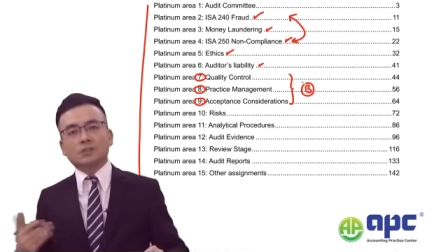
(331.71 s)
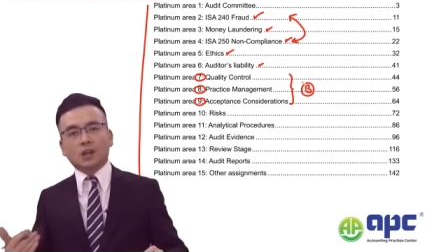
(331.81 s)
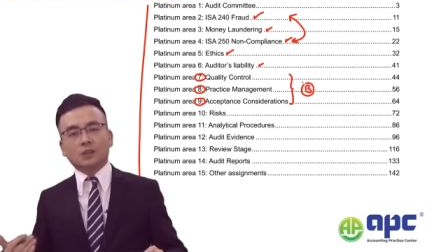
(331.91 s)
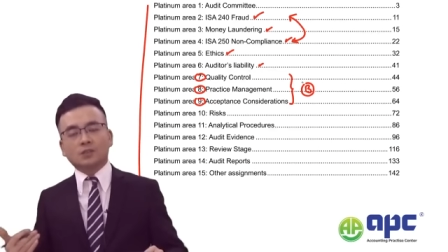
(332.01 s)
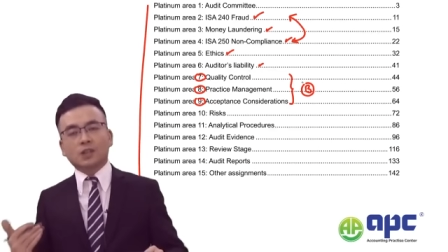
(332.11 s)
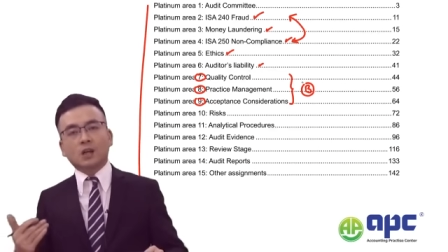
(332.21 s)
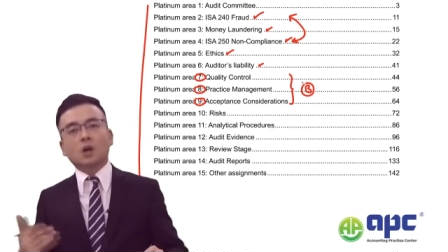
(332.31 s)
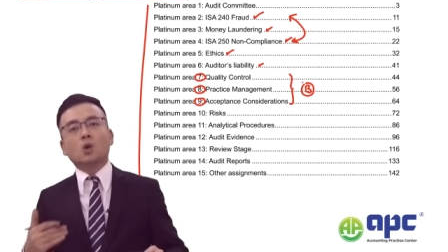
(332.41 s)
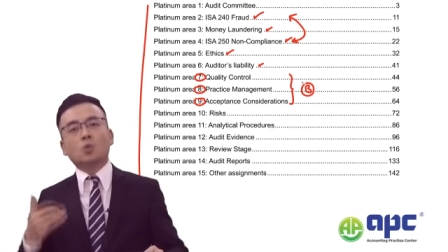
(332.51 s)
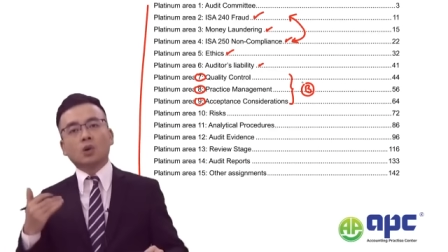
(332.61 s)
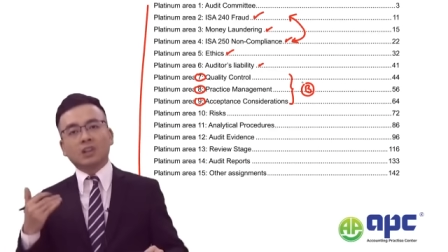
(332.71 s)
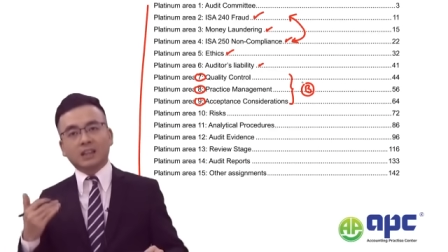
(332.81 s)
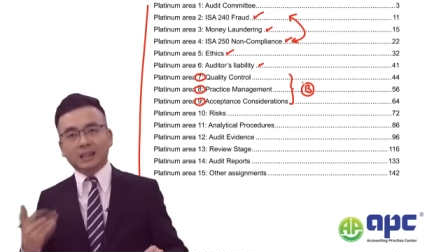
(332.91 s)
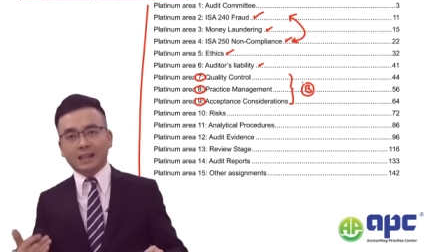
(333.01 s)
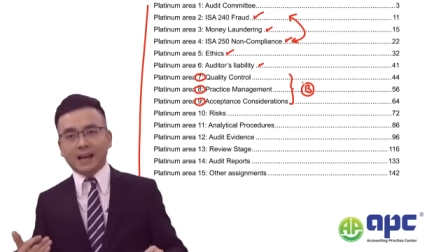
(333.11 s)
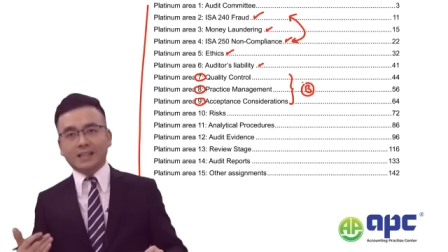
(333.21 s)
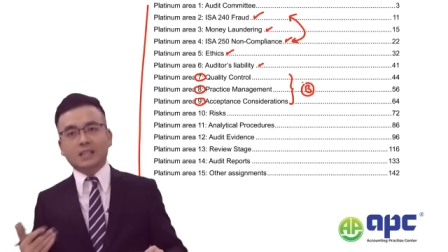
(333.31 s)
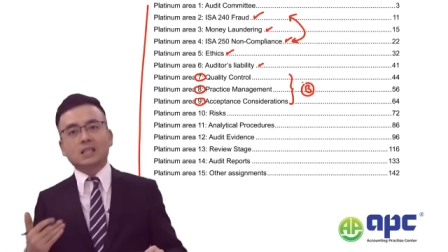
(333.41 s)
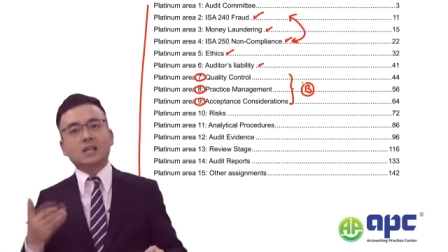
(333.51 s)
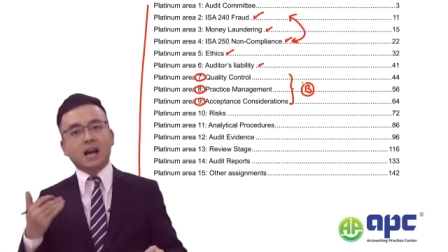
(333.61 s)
answer would lack